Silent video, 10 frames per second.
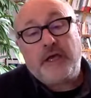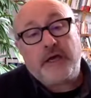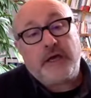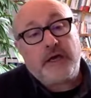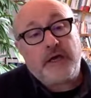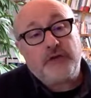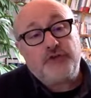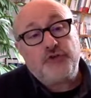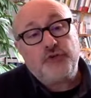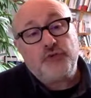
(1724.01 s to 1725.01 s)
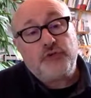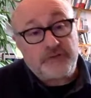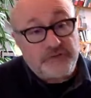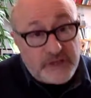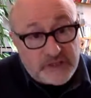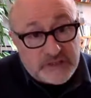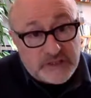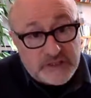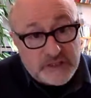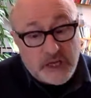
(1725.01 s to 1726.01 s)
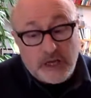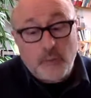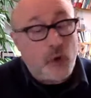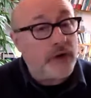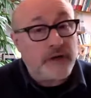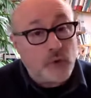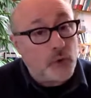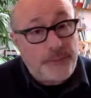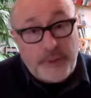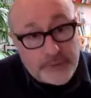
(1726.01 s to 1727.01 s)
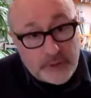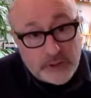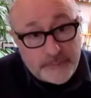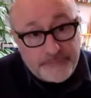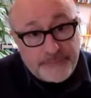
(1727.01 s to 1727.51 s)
to convince more and more people